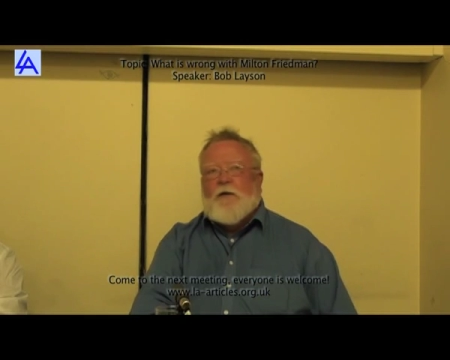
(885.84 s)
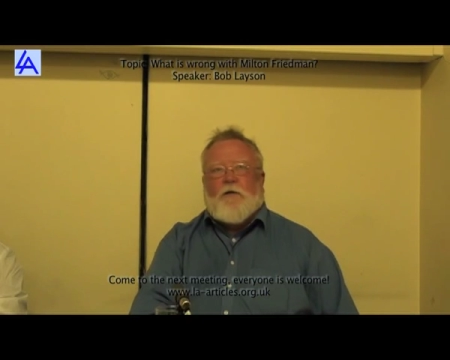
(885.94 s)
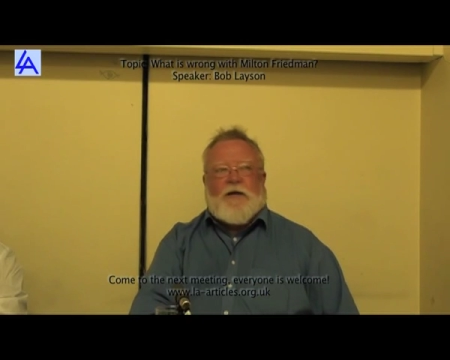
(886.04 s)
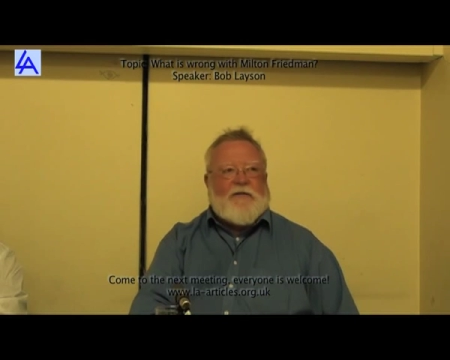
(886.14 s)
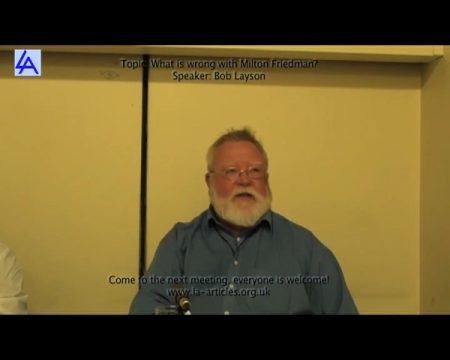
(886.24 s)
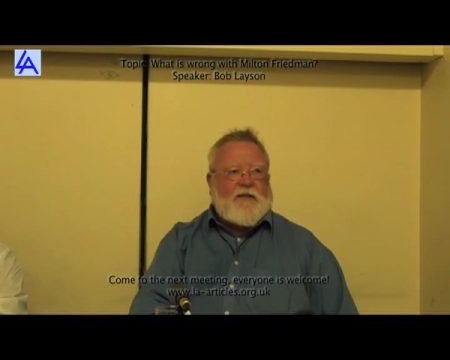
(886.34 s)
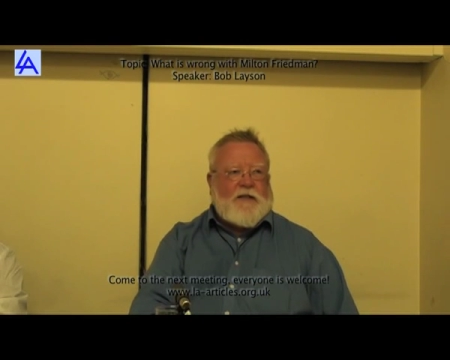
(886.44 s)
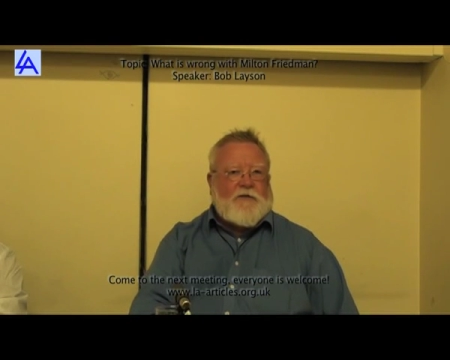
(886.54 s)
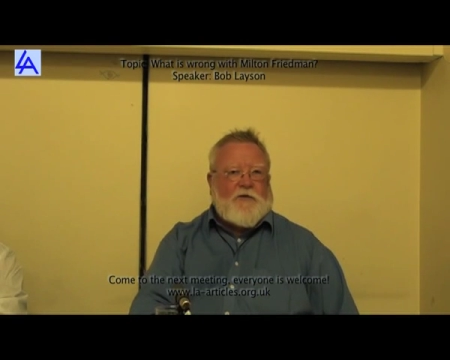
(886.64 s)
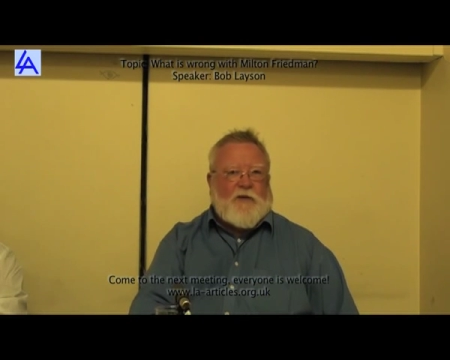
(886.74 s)
not having a
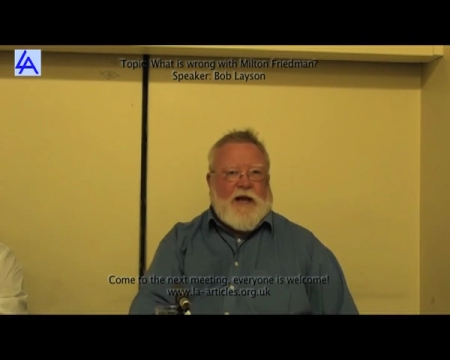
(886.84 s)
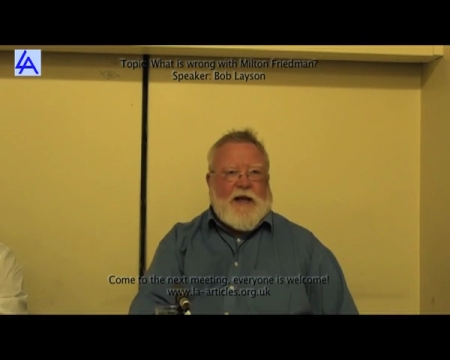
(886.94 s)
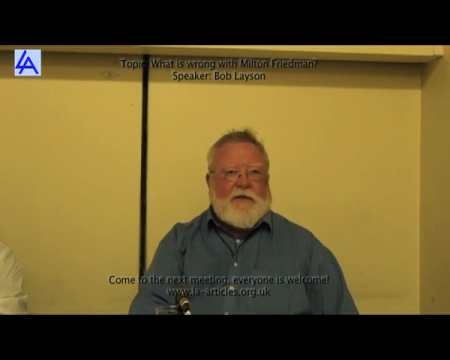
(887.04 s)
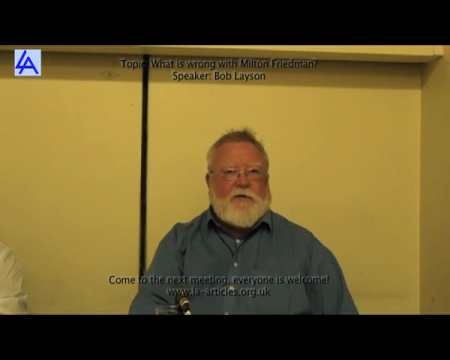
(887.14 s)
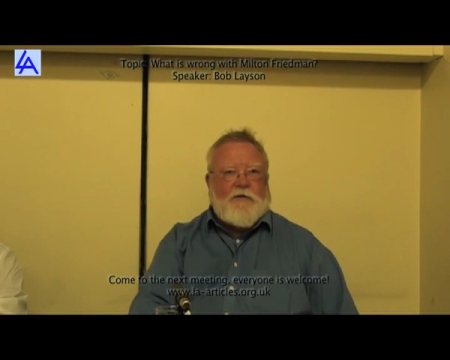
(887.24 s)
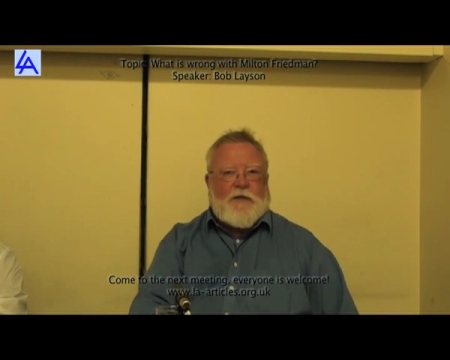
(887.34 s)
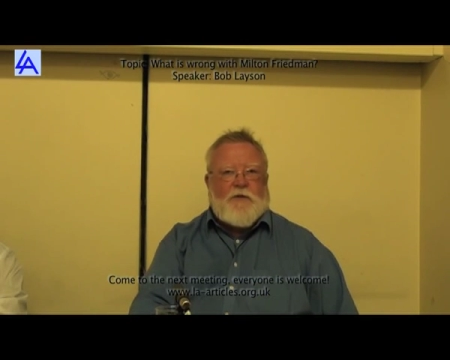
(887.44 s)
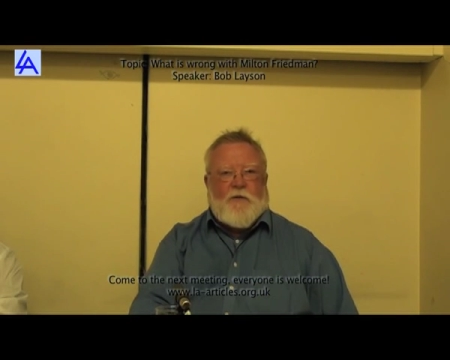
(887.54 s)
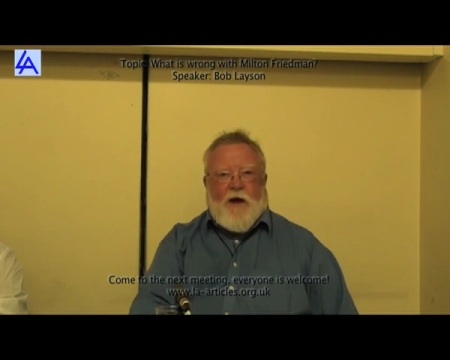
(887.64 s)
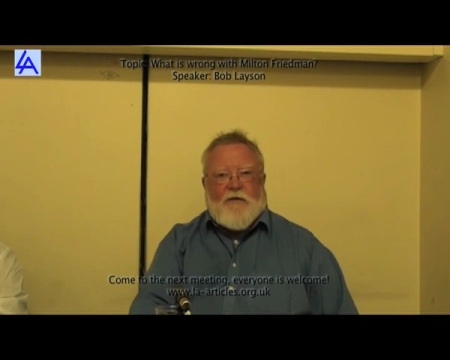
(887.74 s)
central plan. Of course, he
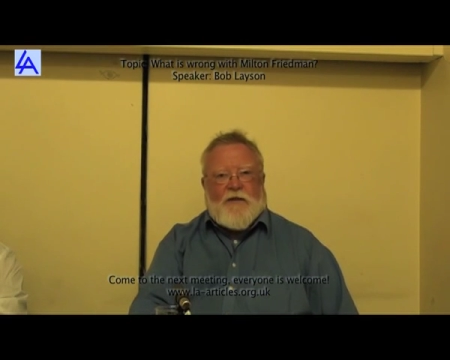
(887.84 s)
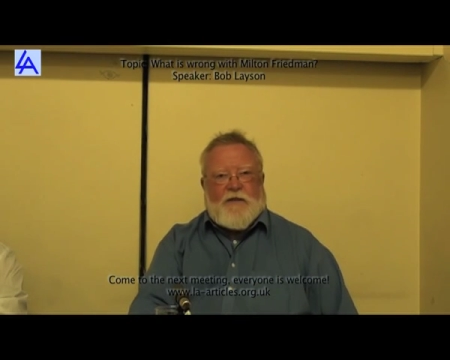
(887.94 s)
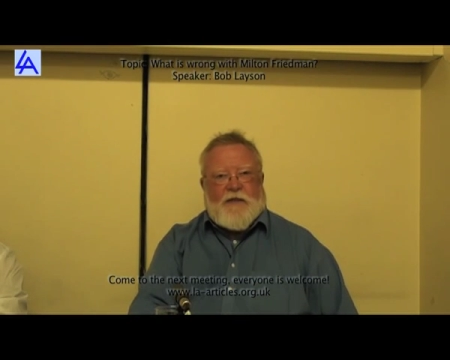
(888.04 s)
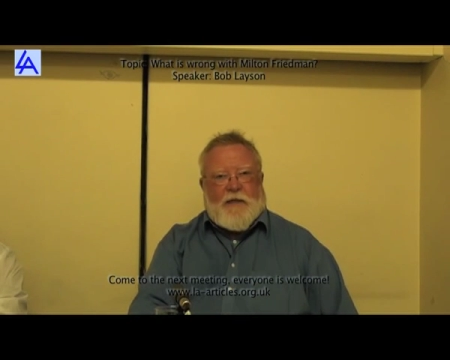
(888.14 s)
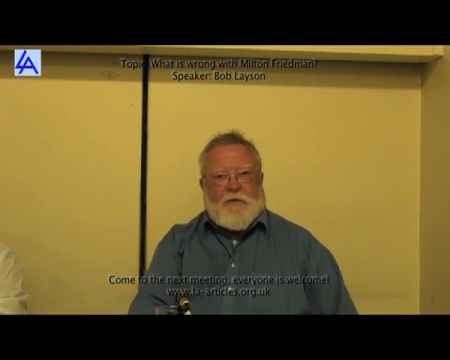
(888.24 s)
was a marvelous thing.